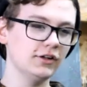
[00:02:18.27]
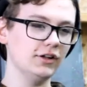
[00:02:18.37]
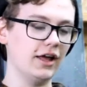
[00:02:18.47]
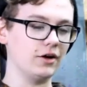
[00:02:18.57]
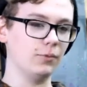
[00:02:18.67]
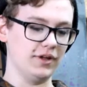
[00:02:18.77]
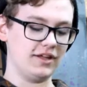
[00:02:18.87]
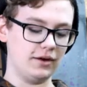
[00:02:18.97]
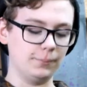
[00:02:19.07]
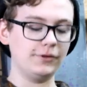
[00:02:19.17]
like we
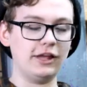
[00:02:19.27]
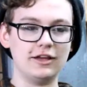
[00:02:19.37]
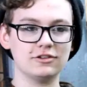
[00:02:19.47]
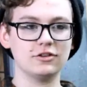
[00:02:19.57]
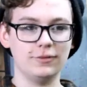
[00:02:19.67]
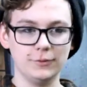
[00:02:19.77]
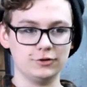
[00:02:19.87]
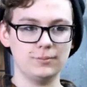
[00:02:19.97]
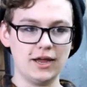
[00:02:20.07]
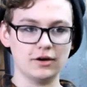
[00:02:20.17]
can place
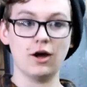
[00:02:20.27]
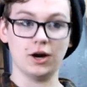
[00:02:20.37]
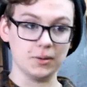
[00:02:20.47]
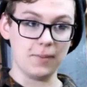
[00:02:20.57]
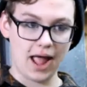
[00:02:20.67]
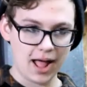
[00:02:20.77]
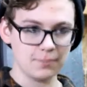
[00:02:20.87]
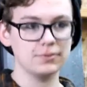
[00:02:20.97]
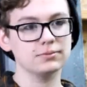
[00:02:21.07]
Almost Maine on a map.